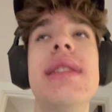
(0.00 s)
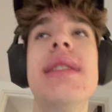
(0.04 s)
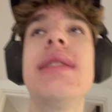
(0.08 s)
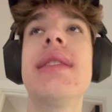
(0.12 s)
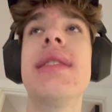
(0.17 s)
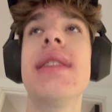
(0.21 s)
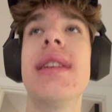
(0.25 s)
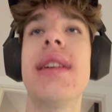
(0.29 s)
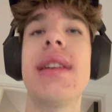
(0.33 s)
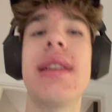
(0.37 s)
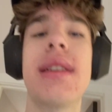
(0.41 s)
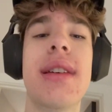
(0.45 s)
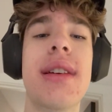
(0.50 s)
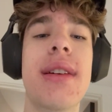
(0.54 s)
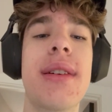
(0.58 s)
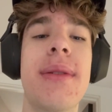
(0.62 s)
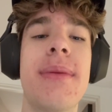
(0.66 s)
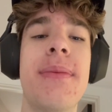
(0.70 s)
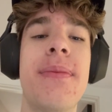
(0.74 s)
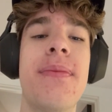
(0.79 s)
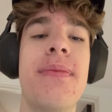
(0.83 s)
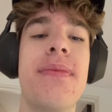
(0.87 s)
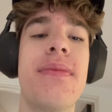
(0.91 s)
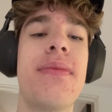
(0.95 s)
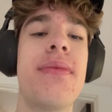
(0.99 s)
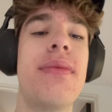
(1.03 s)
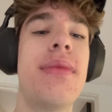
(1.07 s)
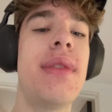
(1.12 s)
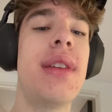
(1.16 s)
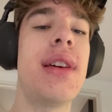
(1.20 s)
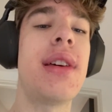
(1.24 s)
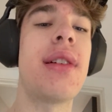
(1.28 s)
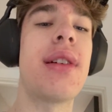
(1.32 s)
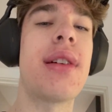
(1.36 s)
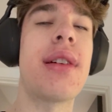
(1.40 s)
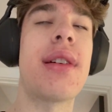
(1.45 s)
it's like,
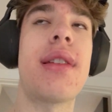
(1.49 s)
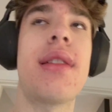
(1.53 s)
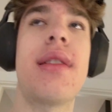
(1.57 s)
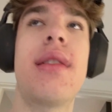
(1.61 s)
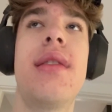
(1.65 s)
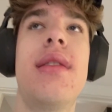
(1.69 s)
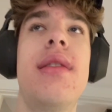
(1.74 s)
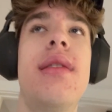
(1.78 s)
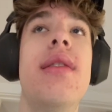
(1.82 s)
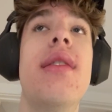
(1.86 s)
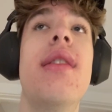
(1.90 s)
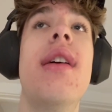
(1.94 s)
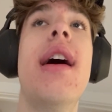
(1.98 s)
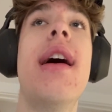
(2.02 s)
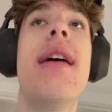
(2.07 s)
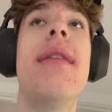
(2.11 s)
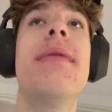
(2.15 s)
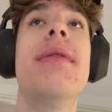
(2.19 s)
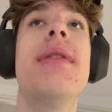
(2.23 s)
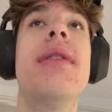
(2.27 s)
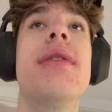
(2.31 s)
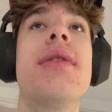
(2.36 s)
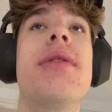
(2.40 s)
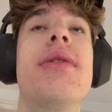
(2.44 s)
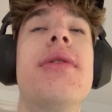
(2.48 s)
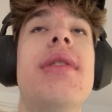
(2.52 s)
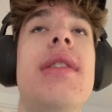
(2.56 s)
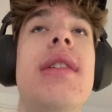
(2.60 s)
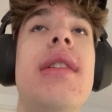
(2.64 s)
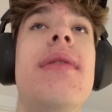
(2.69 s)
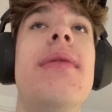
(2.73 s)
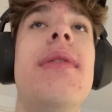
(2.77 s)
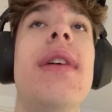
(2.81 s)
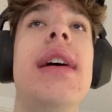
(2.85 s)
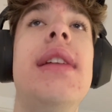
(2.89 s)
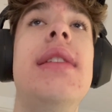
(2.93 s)
like you have a
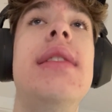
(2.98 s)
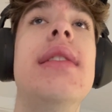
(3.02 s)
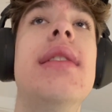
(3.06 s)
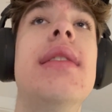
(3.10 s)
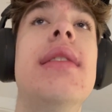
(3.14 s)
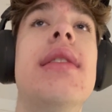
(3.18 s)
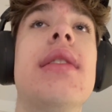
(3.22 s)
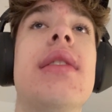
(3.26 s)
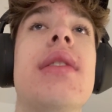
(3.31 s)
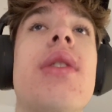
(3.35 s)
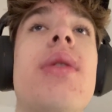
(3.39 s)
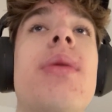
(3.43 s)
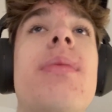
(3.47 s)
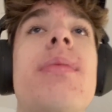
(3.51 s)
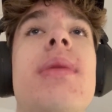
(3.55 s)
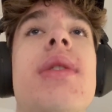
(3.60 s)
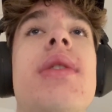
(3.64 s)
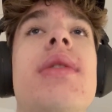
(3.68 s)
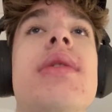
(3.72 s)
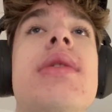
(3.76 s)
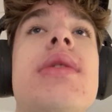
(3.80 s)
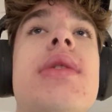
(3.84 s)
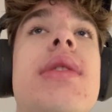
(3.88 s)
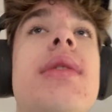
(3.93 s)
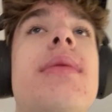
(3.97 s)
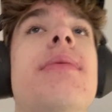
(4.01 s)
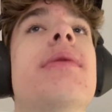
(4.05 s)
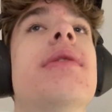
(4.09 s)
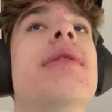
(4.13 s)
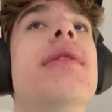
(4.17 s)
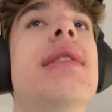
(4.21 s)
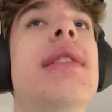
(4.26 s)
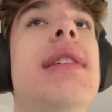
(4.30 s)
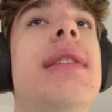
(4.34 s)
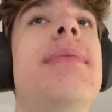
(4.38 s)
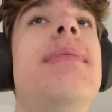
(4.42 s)
creative idea to go murder
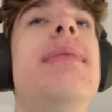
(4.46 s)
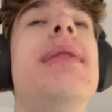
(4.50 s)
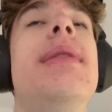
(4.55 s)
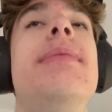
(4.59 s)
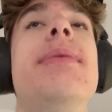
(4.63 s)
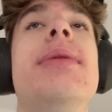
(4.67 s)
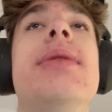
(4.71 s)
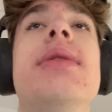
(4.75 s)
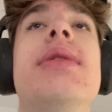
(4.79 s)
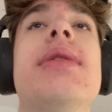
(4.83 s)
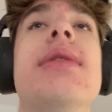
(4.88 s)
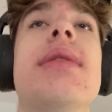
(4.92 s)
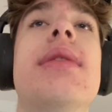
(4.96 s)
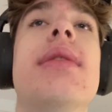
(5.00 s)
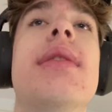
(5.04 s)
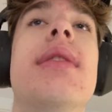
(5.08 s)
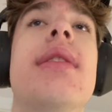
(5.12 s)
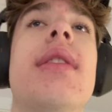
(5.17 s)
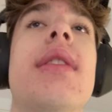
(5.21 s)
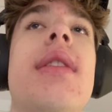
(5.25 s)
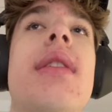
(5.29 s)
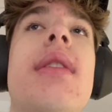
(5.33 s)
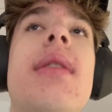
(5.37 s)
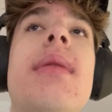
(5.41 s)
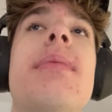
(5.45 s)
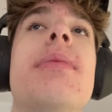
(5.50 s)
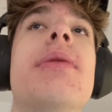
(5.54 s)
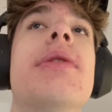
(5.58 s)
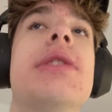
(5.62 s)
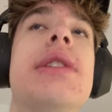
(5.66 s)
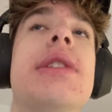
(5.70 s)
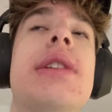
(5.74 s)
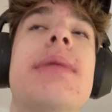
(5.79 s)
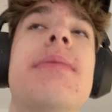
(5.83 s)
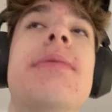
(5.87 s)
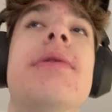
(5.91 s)
someone, then maybe you should
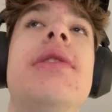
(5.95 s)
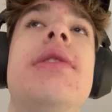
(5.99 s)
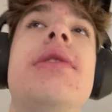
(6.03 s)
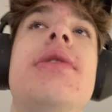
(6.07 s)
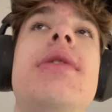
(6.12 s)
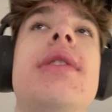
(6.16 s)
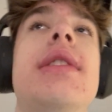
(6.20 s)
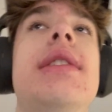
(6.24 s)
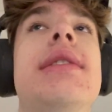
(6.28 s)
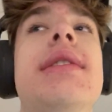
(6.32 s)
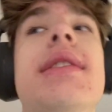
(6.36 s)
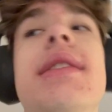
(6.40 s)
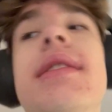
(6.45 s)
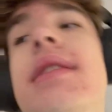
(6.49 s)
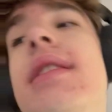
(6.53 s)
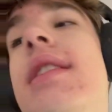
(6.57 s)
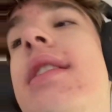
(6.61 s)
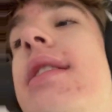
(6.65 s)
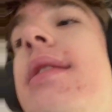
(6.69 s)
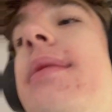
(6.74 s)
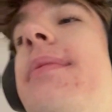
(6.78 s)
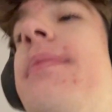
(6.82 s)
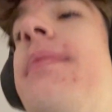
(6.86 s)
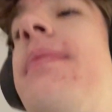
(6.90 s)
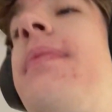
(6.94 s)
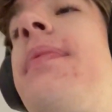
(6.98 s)
put some restraints on that.